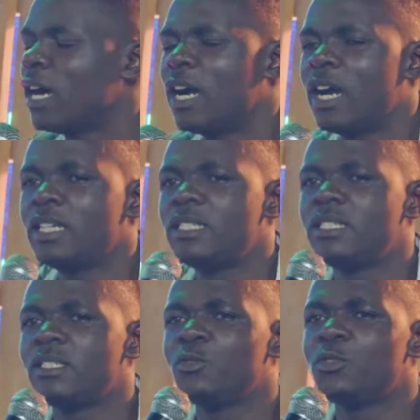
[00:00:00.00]
And
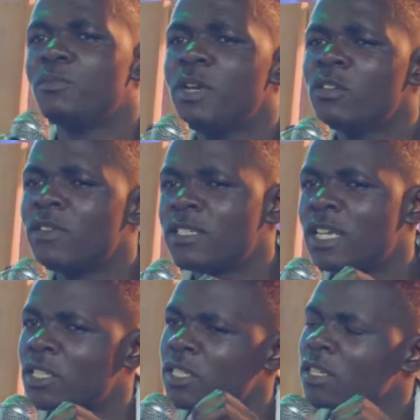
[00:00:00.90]
many of us
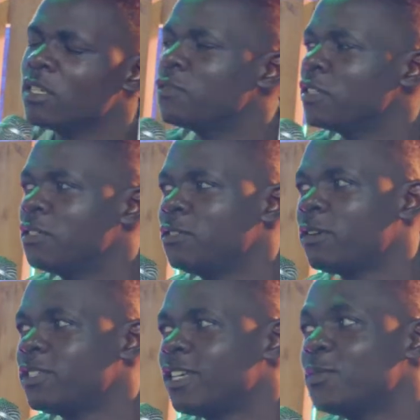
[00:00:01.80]
are seeking for
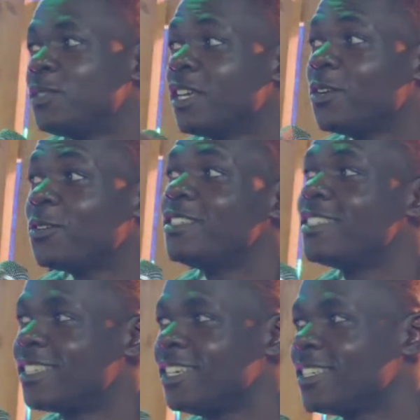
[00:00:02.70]
deliverance, and Mzee always
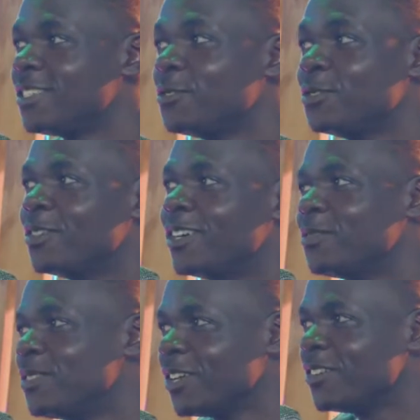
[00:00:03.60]
says, you know what
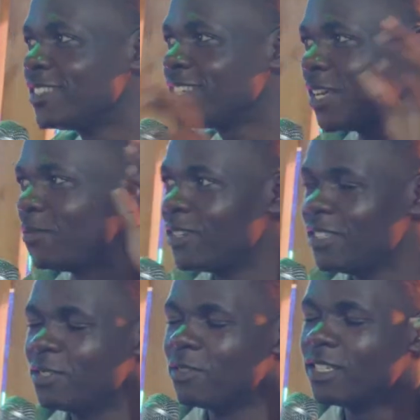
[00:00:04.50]
Mzee always says about
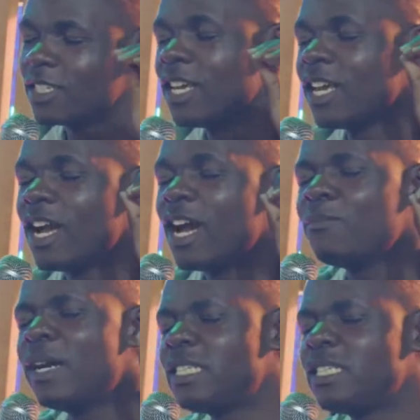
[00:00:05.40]
deliverance, but